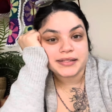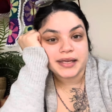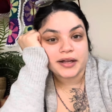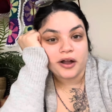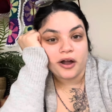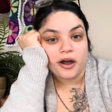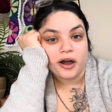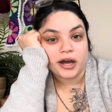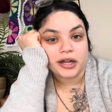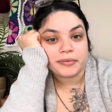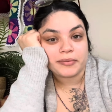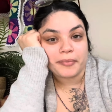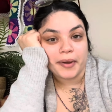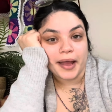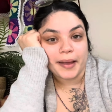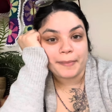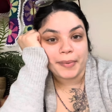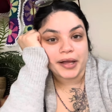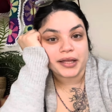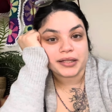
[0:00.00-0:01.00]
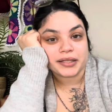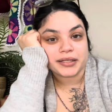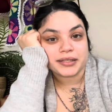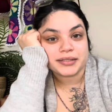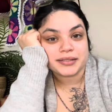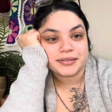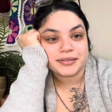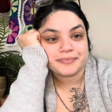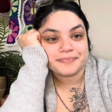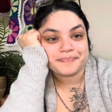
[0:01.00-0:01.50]
like on my bucket
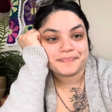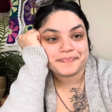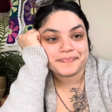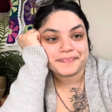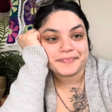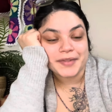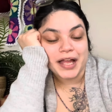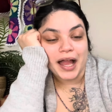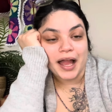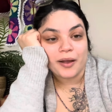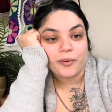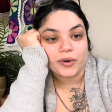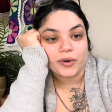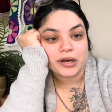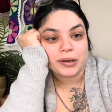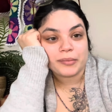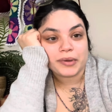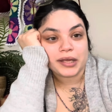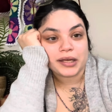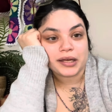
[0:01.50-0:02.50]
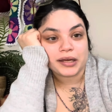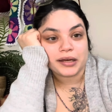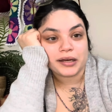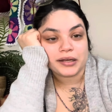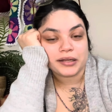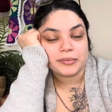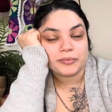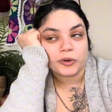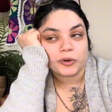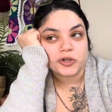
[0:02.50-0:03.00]
list. I want to make
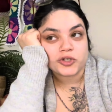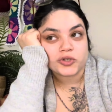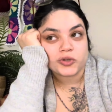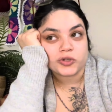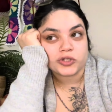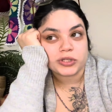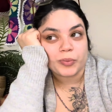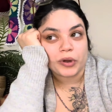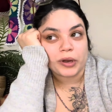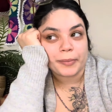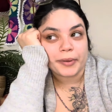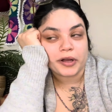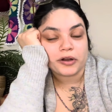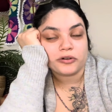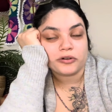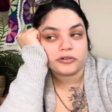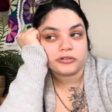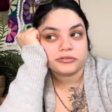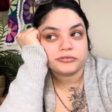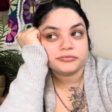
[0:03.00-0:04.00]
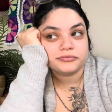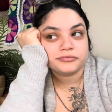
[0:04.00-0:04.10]
an emotional support pickle